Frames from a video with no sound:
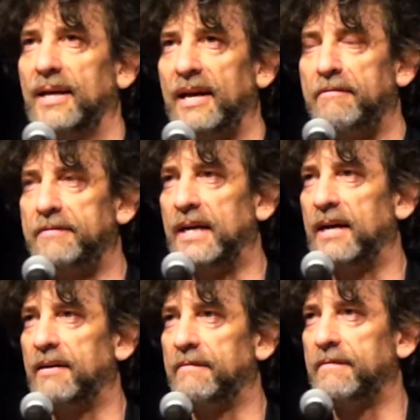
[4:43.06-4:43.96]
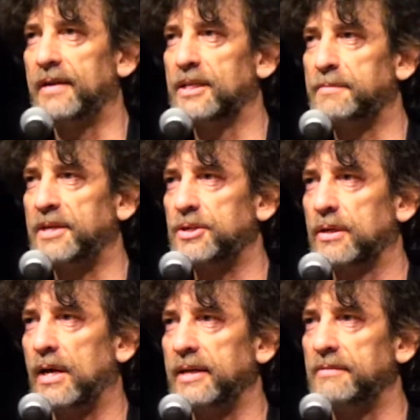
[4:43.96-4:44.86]
have to have a special
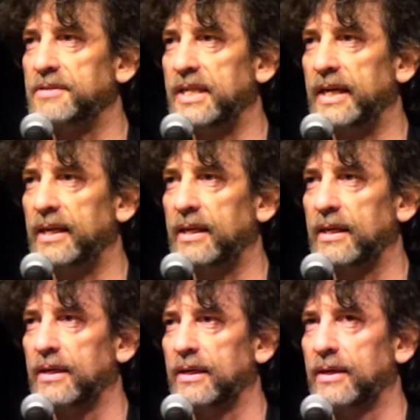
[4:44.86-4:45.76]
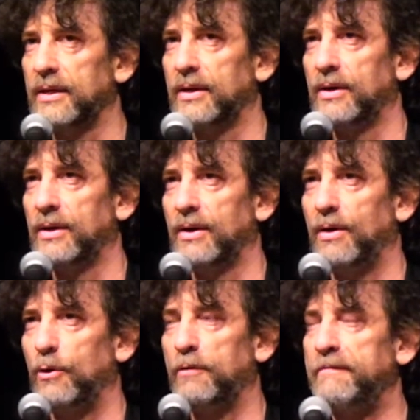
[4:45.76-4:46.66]
kind of tea,
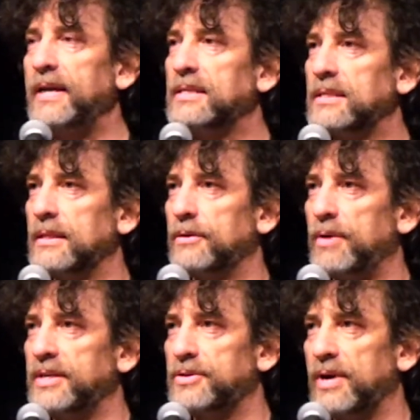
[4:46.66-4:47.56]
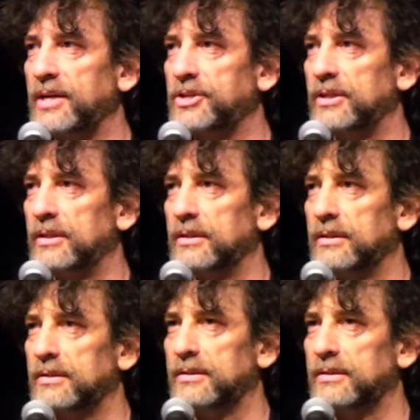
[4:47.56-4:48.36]
or face in the right direction,